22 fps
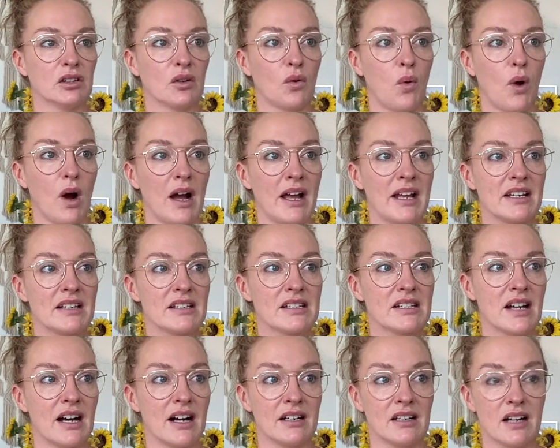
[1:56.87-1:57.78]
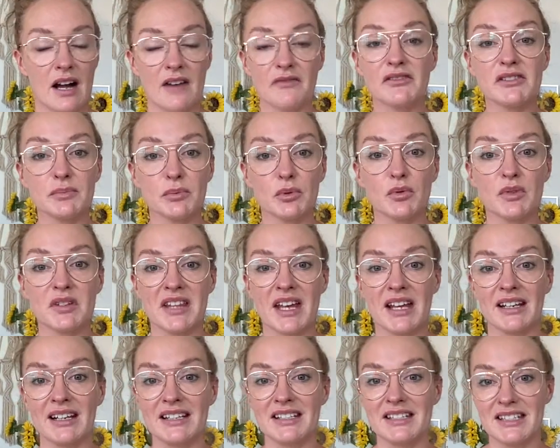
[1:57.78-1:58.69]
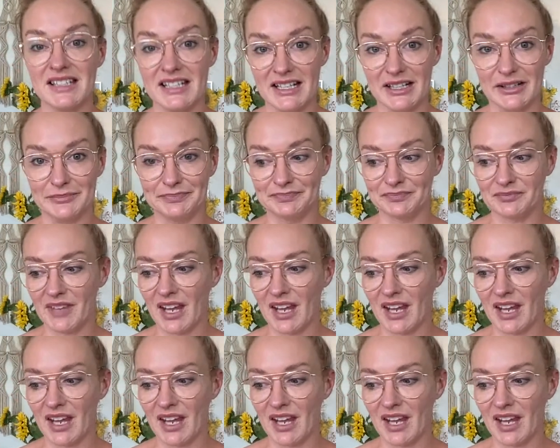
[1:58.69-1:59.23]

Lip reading: quite uncomfortable with that idea.